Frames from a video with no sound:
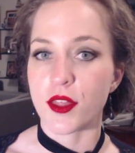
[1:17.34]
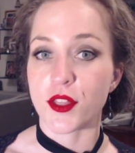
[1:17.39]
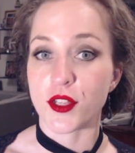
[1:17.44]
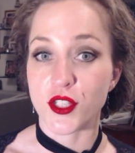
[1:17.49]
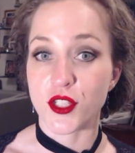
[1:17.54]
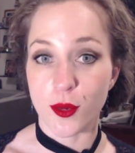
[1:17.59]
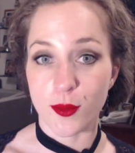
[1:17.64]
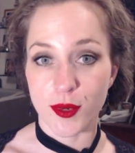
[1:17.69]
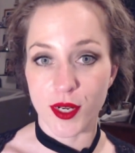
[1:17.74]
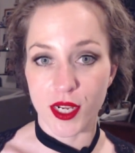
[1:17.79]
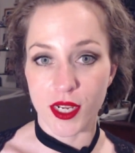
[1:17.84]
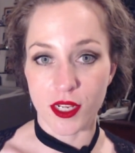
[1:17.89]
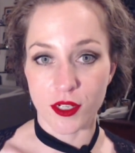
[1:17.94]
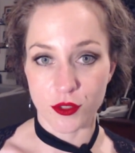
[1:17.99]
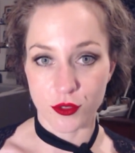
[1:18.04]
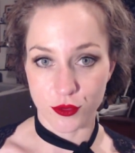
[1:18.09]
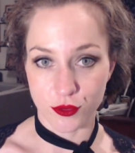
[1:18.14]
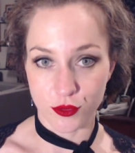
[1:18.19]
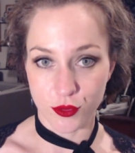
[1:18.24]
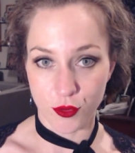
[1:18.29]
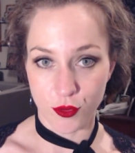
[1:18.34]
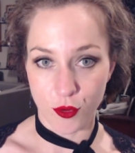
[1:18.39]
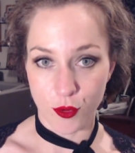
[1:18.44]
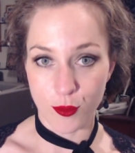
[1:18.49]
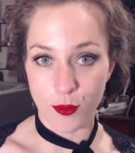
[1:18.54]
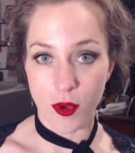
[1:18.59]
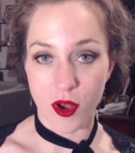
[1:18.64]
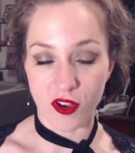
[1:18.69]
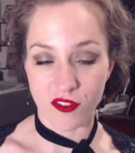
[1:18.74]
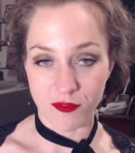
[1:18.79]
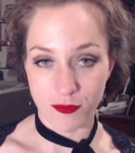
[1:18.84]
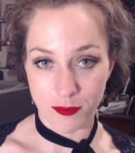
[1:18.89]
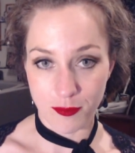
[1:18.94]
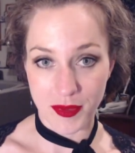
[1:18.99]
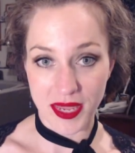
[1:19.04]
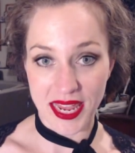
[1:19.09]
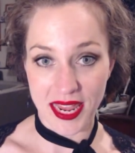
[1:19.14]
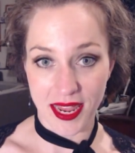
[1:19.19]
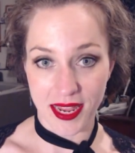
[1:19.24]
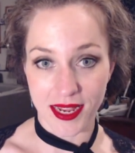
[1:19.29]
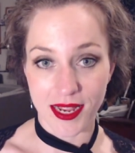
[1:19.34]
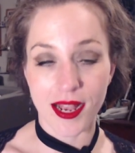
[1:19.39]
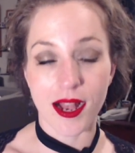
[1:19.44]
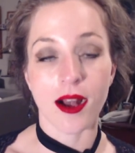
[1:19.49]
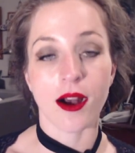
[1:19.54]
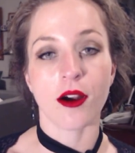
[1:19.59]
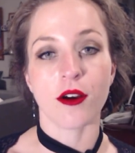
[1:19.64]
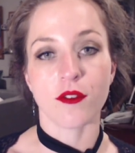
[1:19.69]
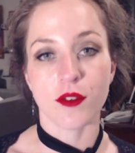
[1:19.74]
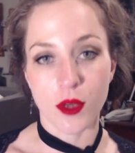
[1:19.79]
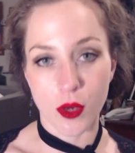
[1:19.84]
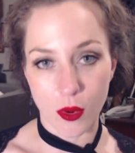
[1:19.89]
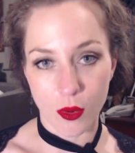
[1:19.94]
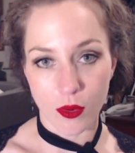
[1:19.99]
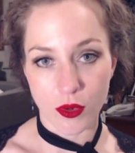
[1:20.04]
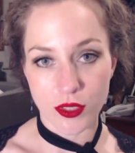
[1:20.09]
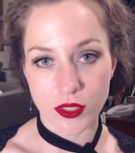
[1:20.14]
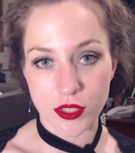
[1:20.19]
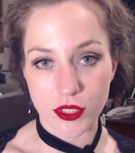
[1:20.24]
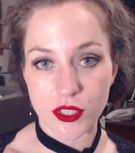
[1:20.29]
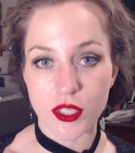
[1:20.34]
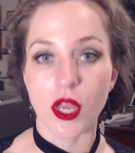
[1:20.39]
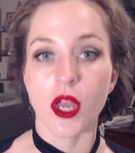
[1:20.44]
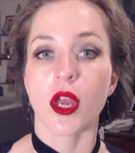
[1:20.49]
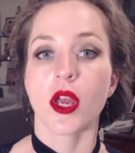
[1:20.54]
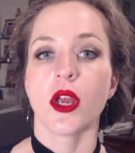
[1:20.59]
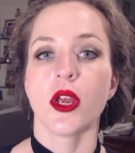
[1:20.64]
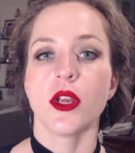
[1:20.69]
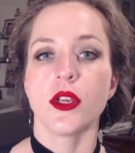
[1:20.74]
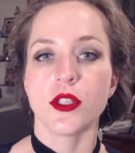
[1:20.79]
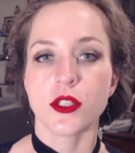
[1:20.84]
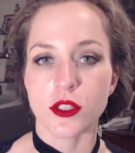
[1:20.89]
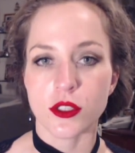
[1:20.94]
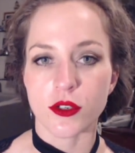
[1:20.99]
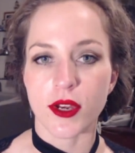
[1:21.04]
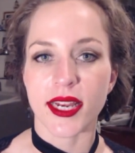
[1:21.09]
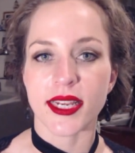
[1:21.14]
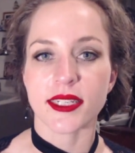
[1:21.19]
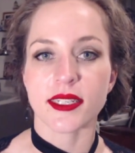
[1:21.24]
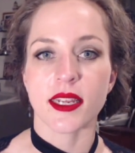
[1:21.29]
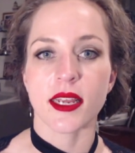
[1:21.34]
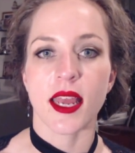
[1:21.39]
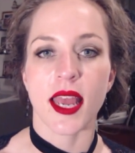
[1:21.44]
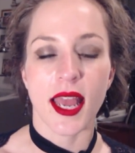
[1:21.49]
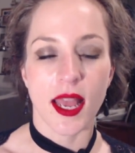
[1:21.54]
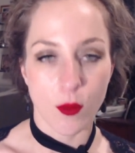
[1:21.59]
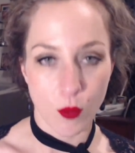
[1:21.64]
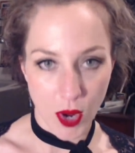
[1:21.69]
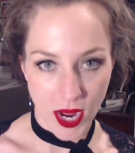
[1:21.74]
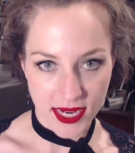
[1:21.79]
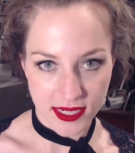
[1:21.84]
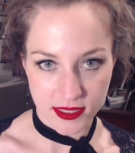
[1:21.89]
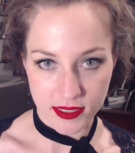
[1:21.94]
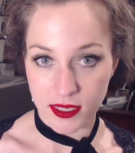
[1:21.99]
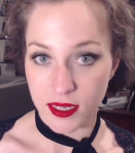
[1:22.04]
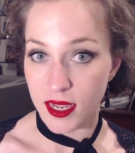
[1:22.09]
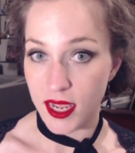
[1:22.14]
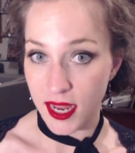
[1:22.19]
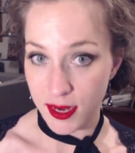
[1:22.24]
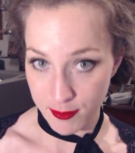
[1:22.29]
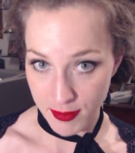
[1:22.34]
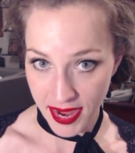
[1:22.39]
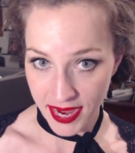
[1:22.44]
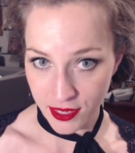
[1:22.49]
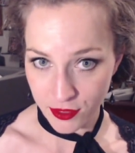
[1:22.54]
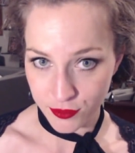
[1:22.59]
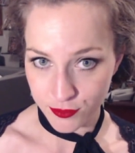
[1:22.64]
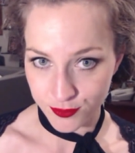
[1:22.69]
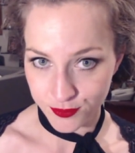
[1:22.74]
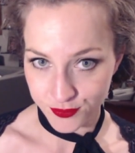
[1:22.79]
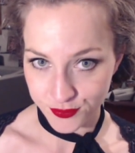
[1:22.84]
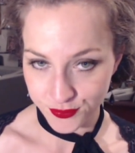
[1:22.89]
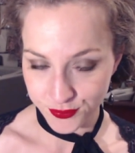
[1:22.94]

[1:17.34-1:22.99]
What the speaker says: The dominant cultural norm of being, of course, straight, white, and male.